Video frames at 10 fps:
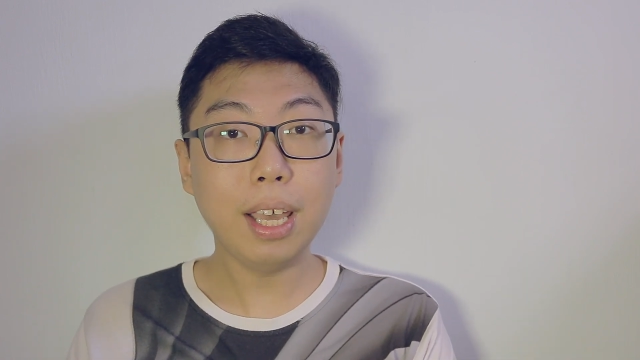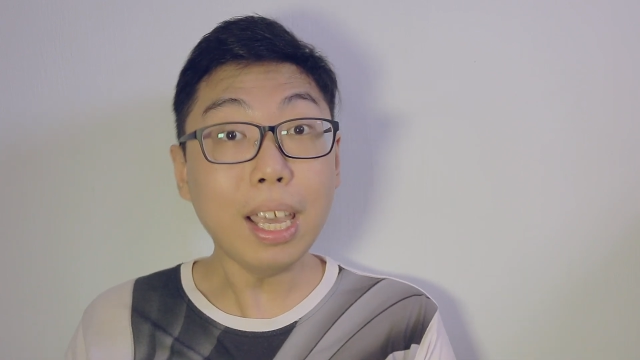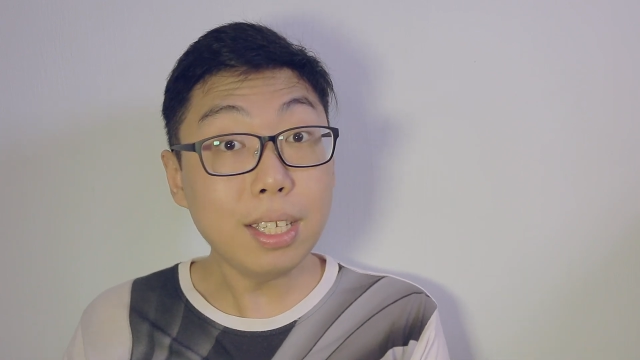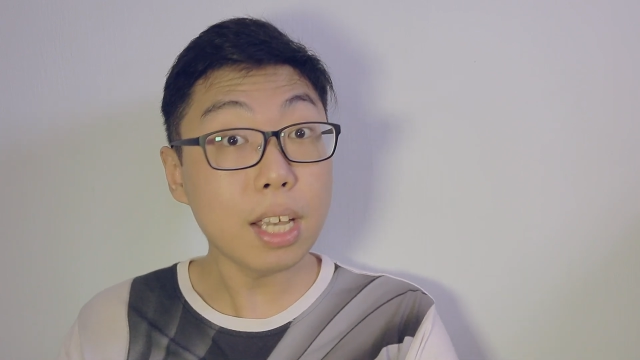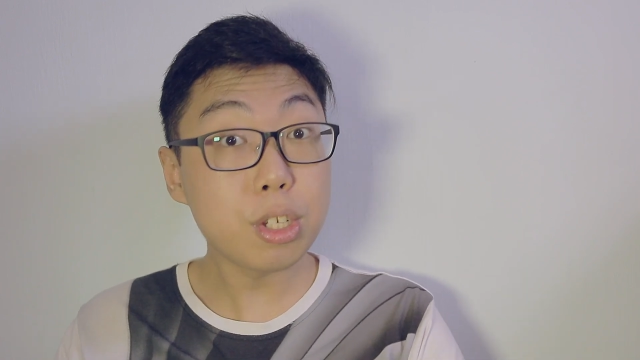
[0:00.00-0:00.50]

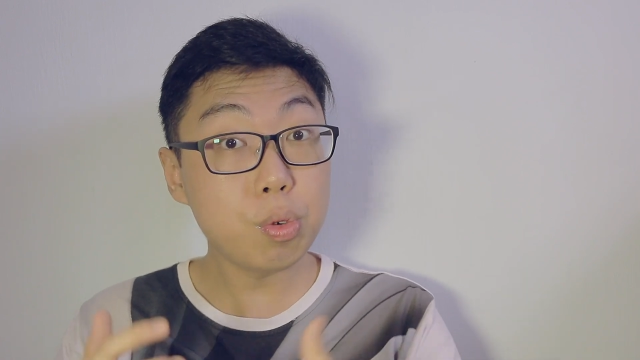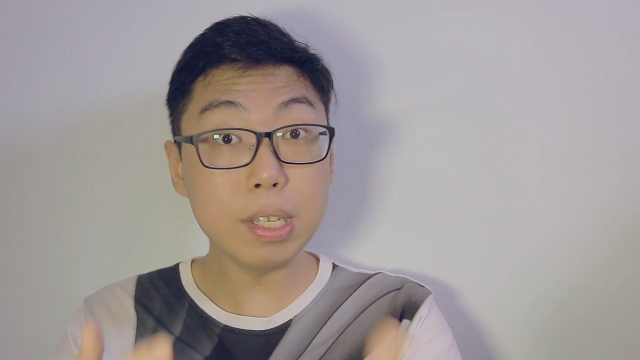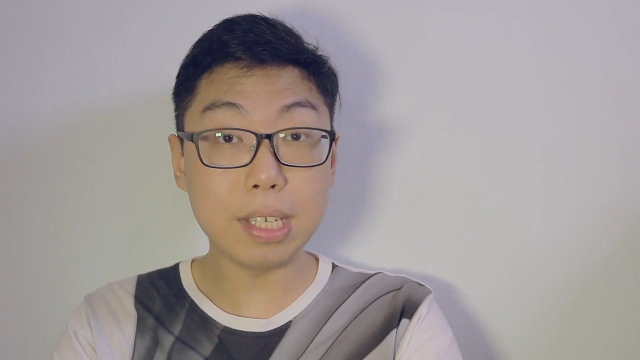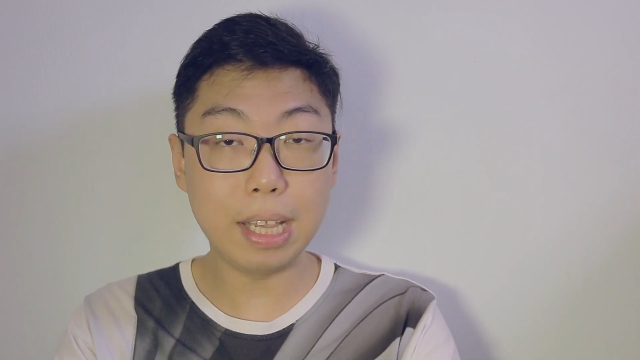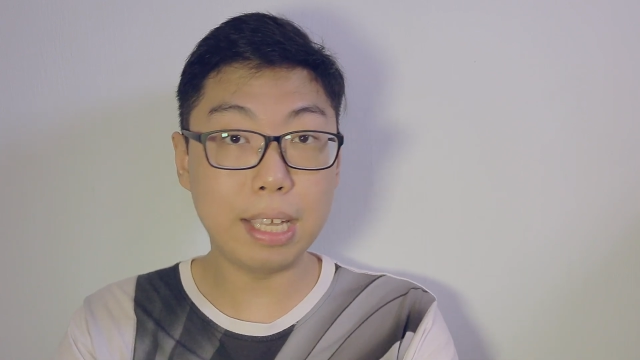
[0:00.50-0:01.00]
it does
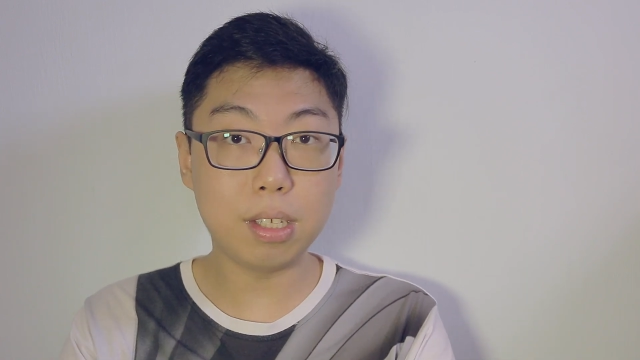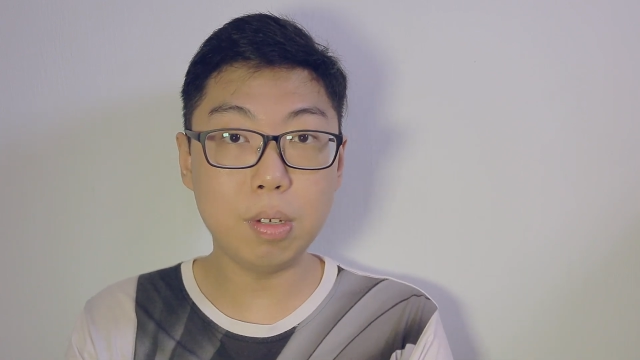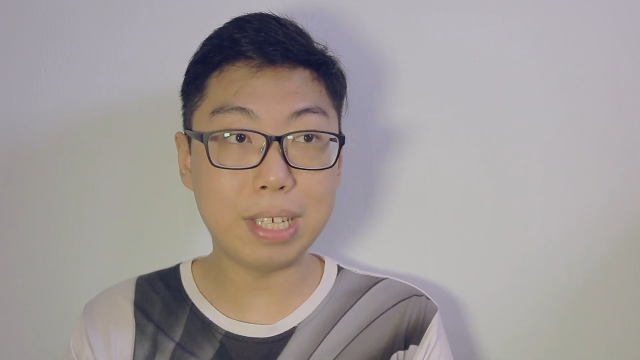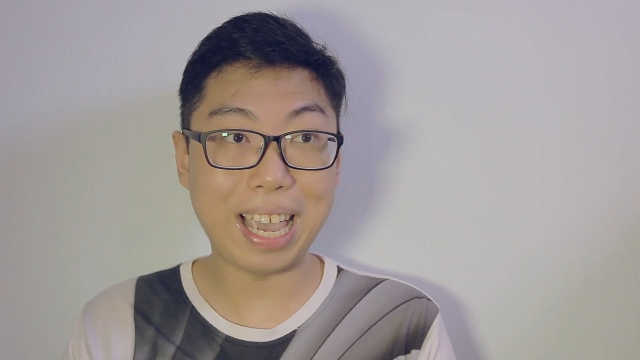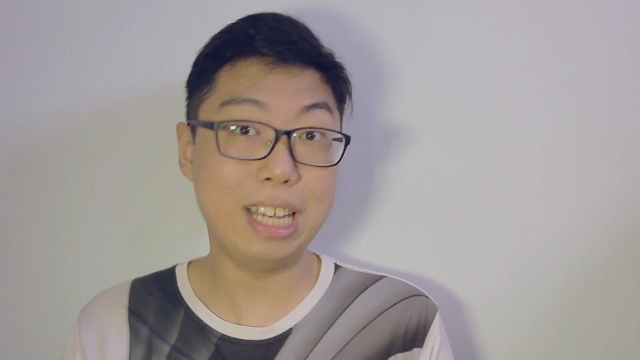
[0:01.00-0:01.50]
translate
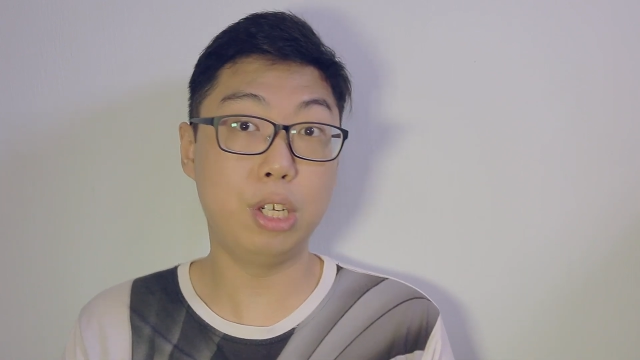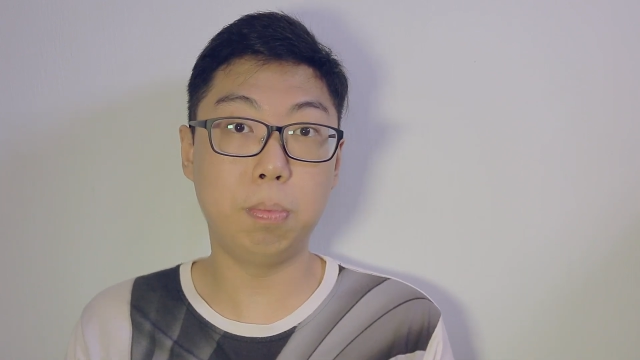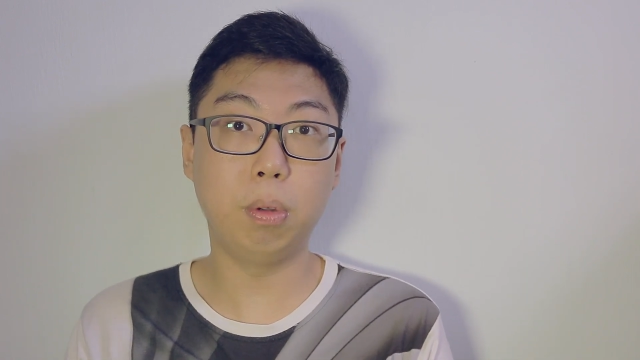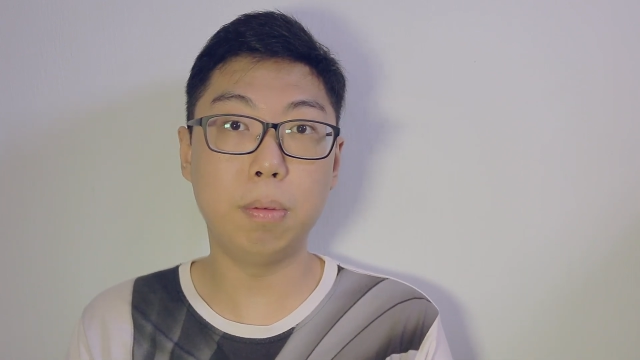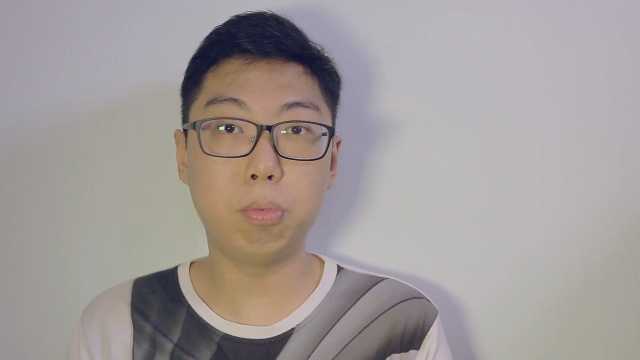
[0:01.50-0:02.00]
to
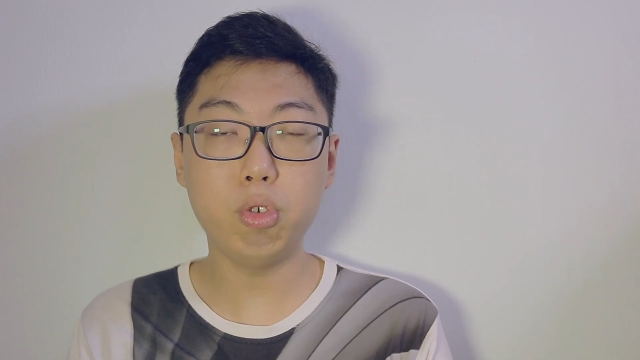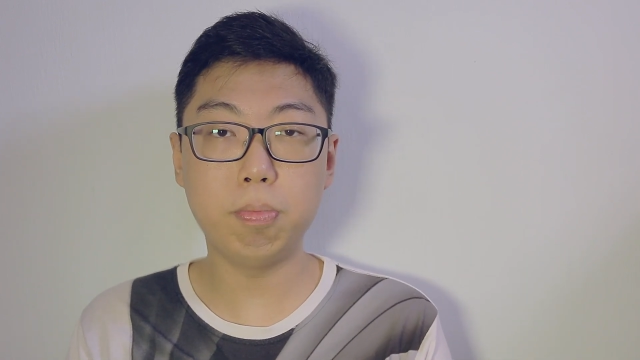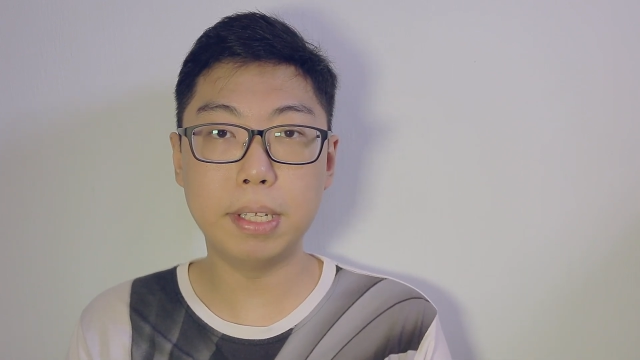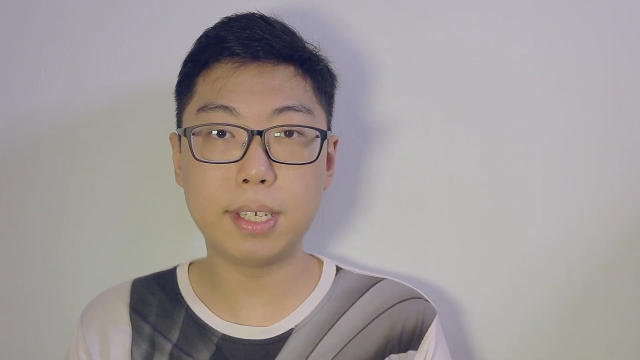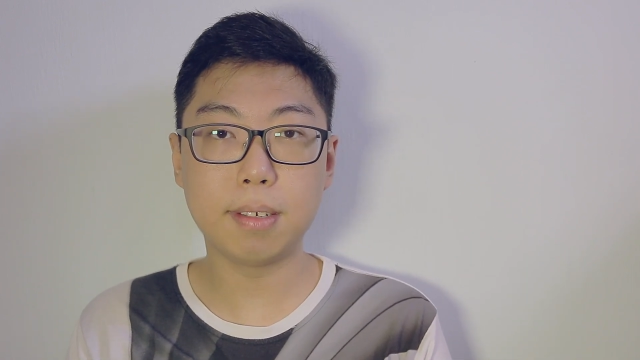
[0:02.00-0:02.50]
tangible
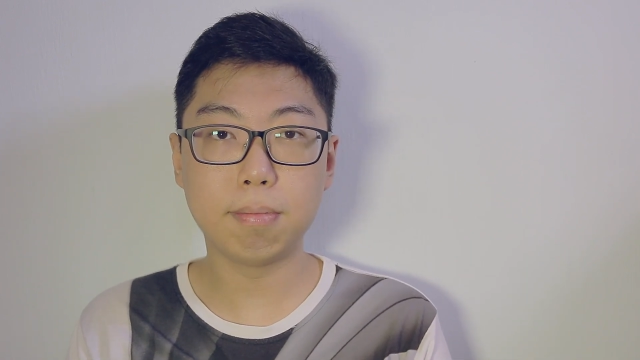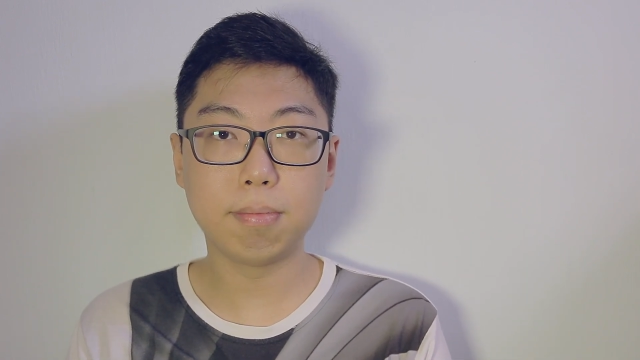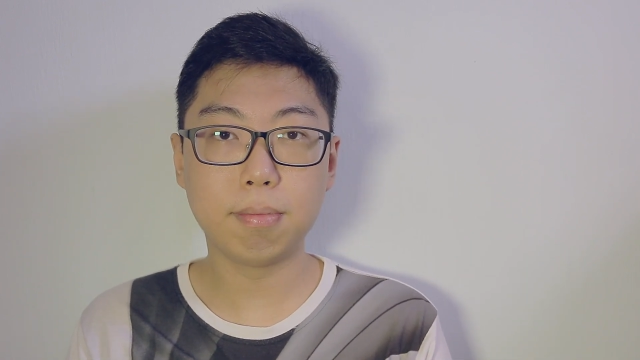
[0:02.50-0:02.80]
improvements.